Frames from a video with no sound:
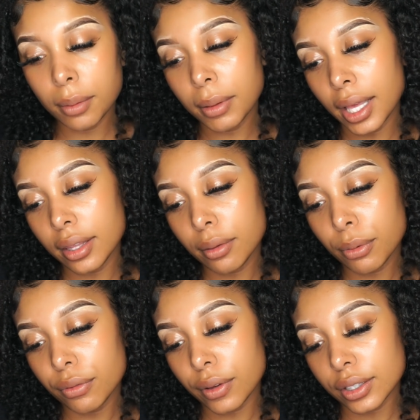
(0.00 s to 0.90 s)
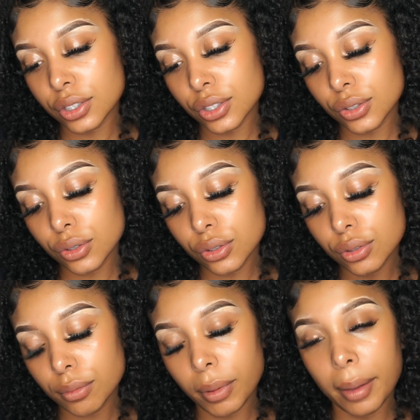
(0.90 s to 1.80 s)
I apply the
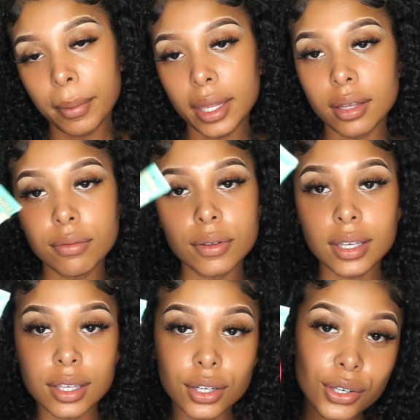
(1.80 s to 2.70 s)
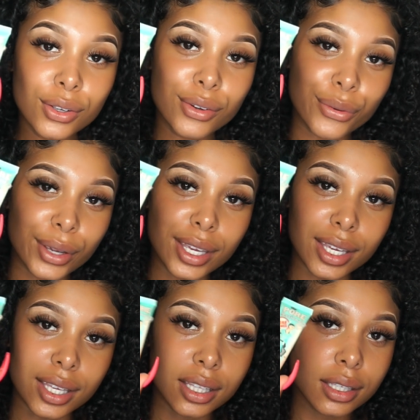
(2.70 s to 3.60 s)
Professional by Benefit in
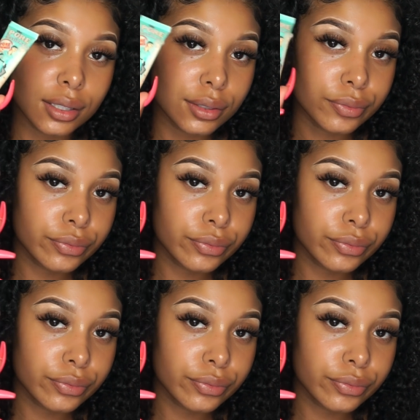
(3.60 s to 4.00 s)
green